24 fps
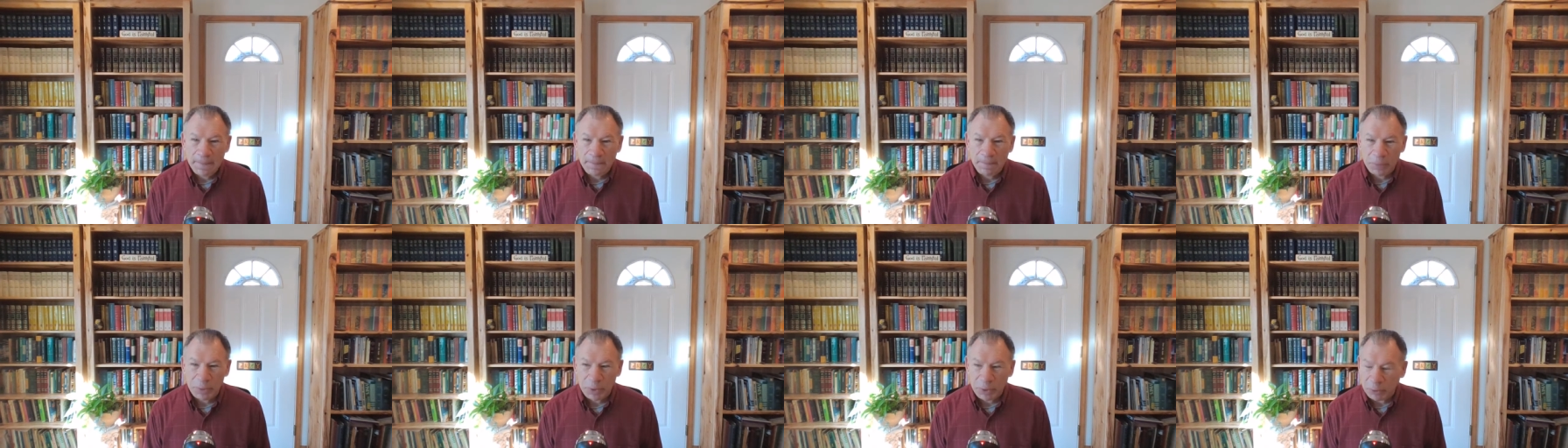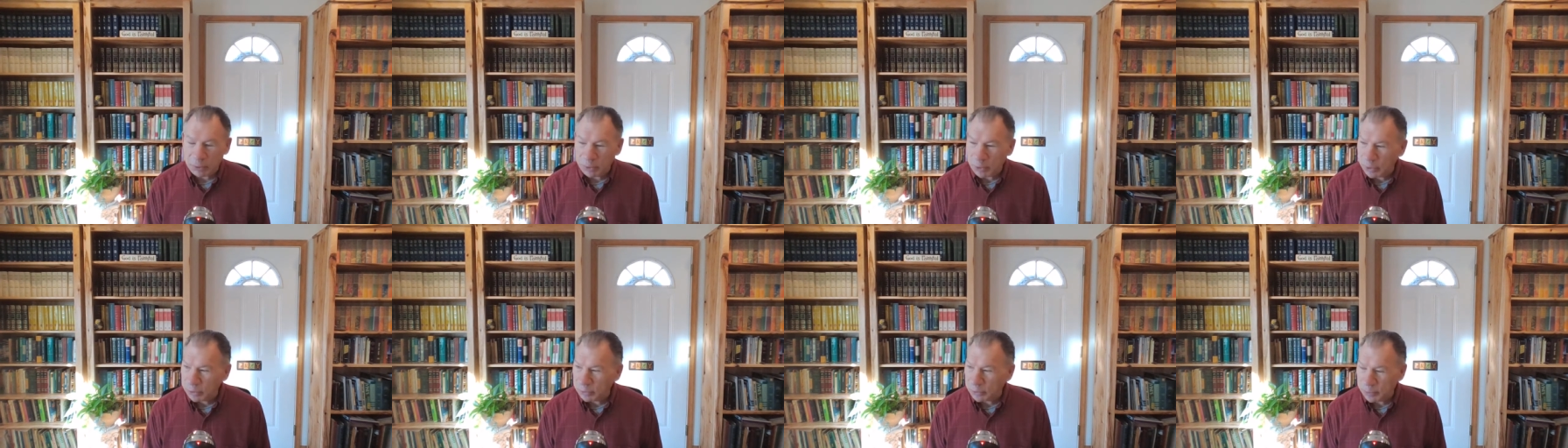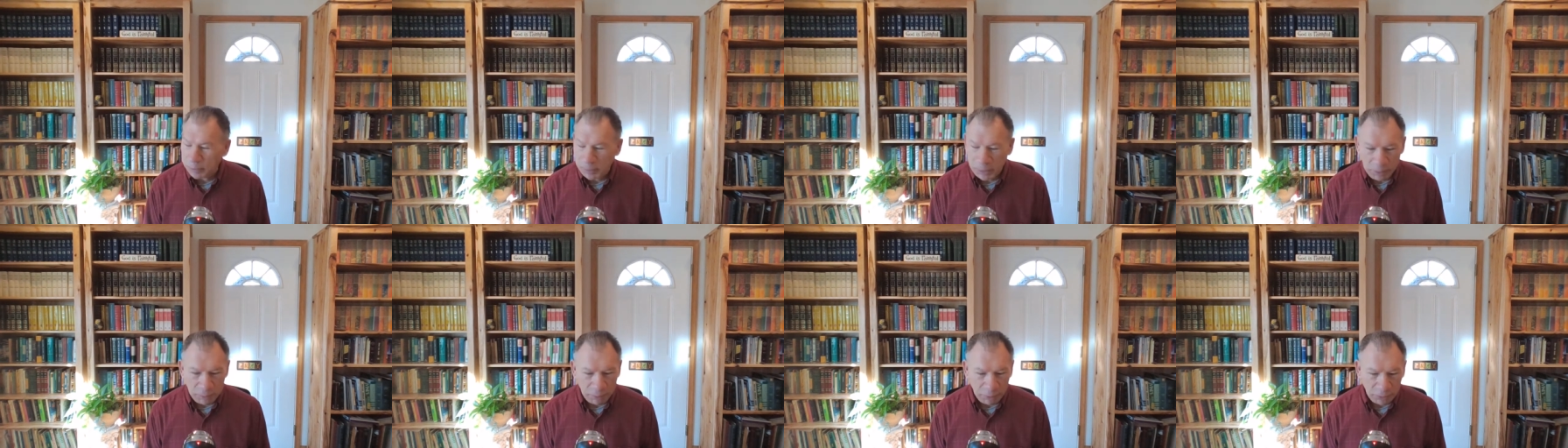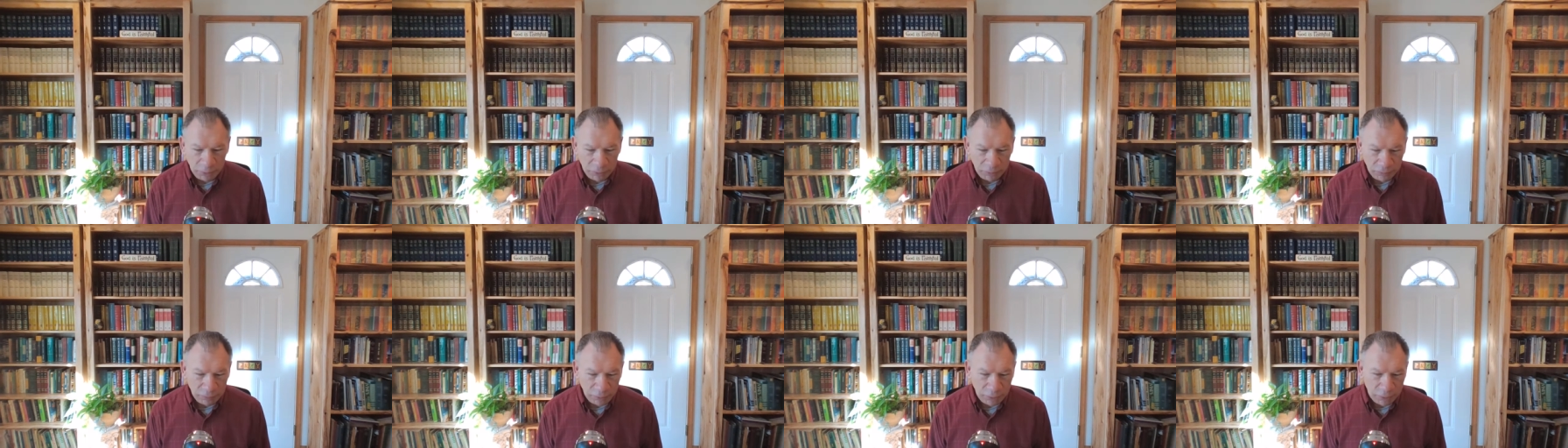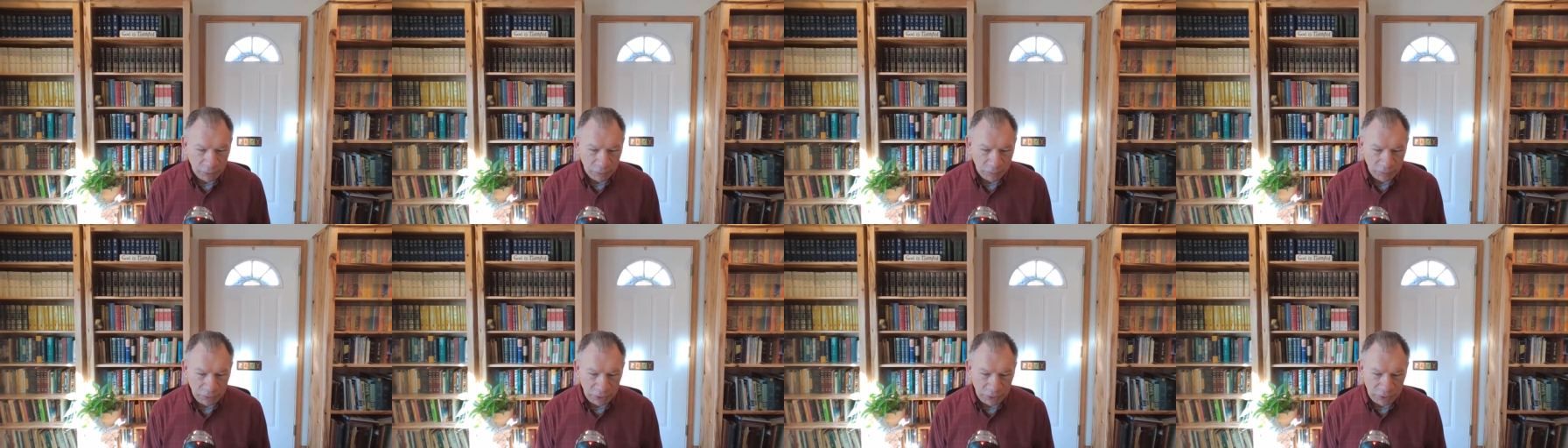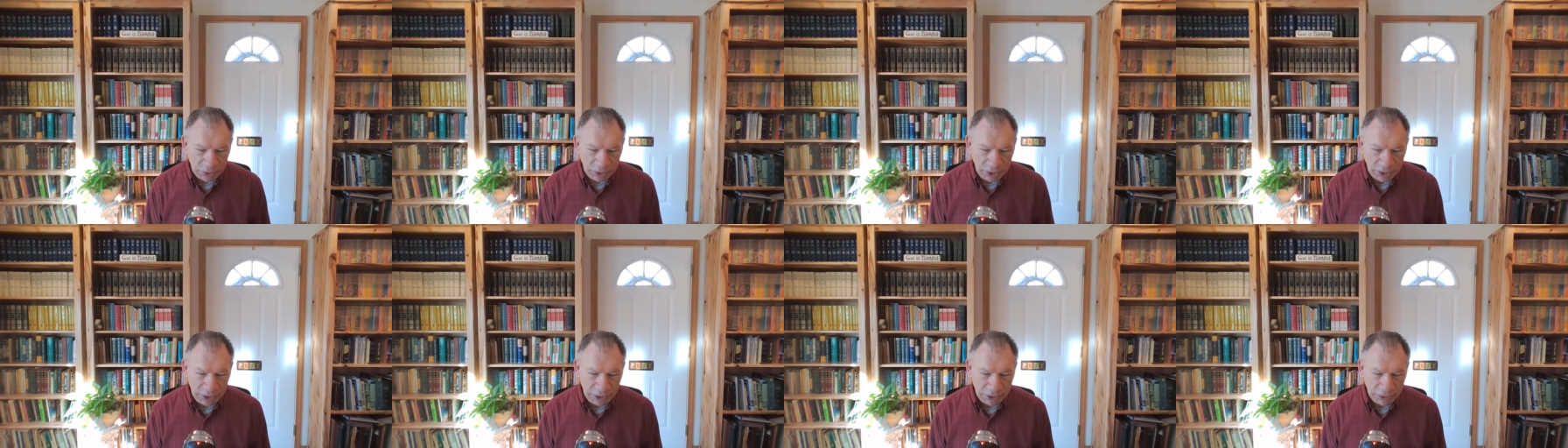there are other people involved and
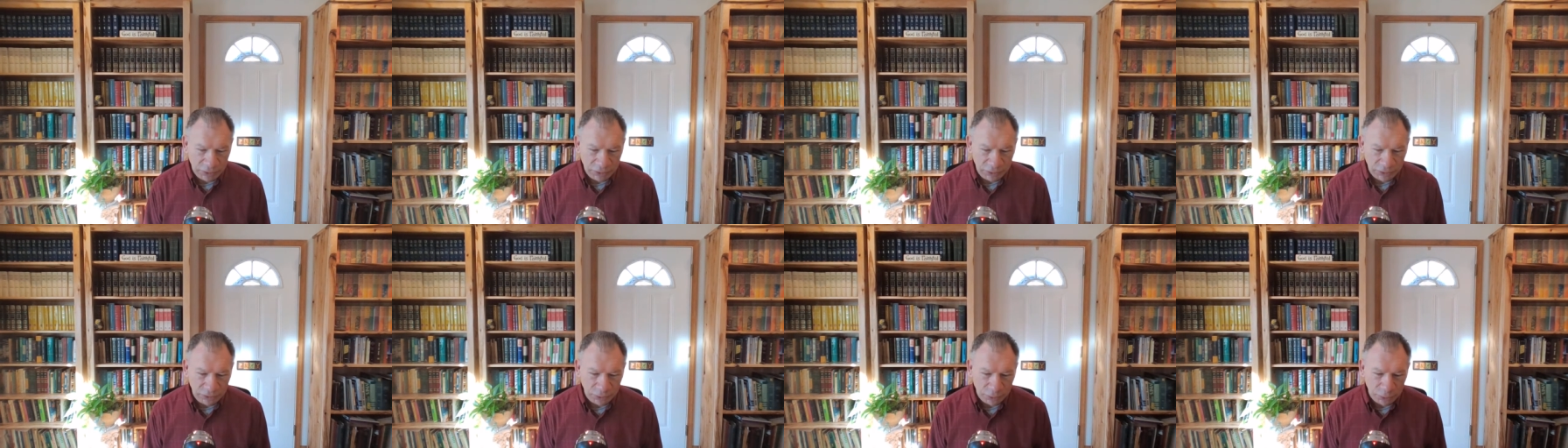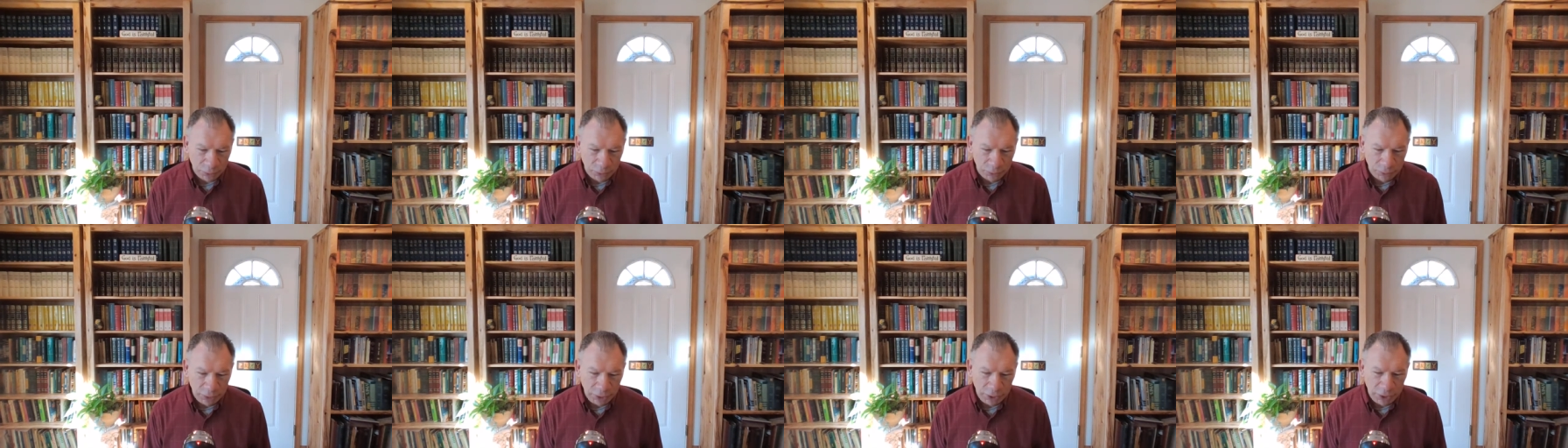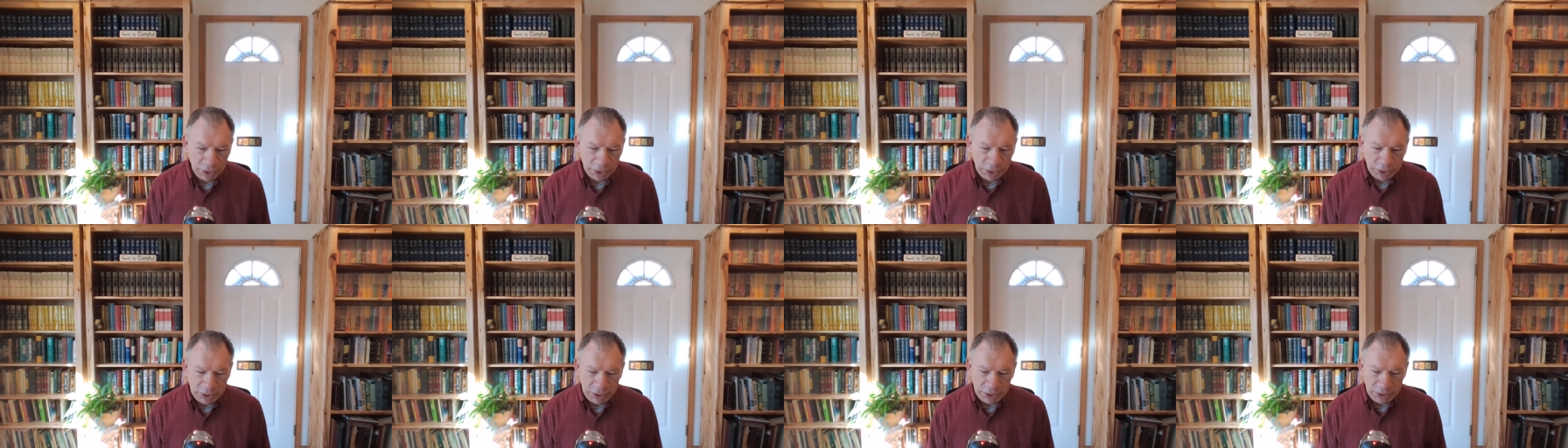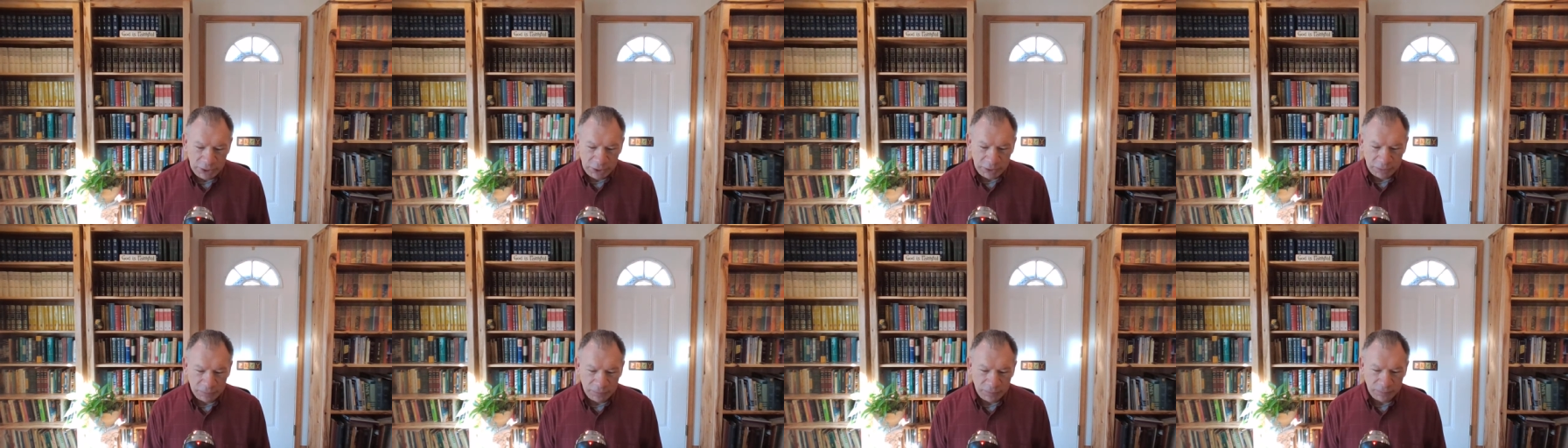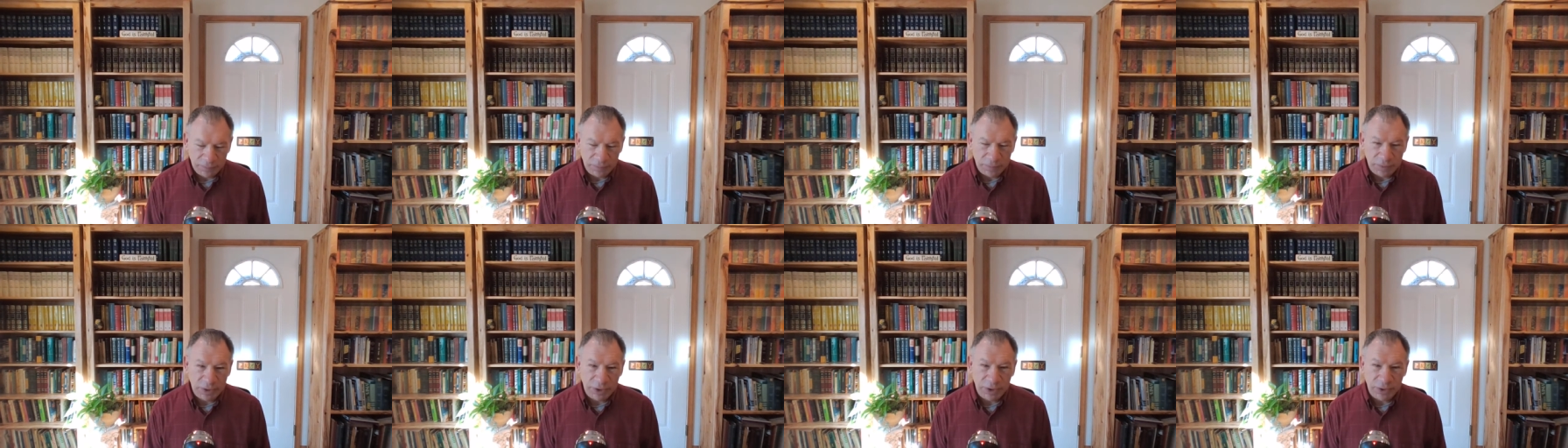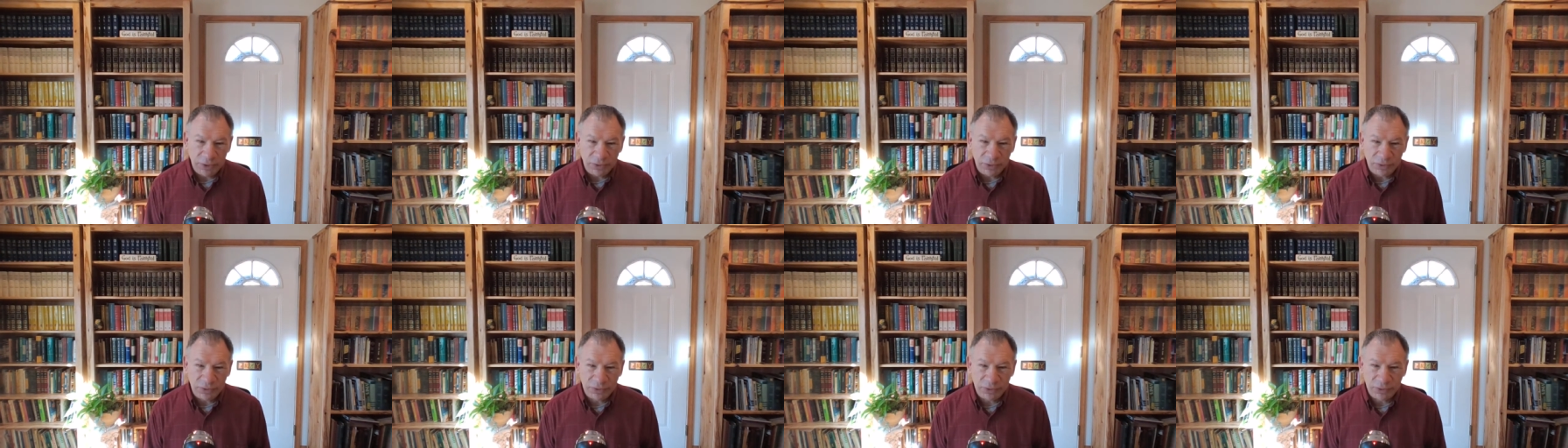and so if
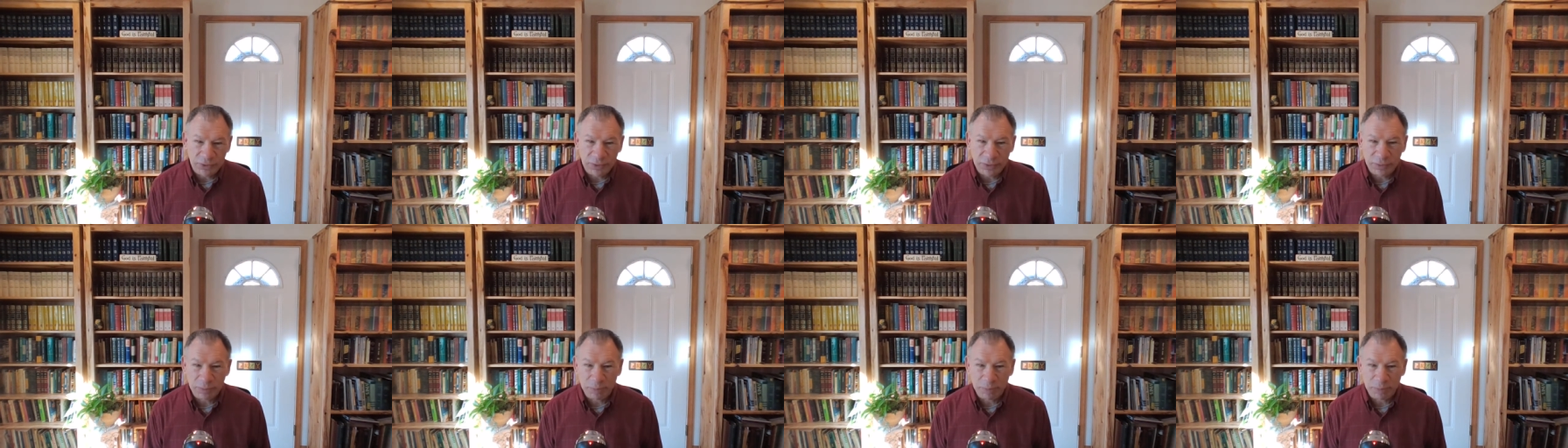these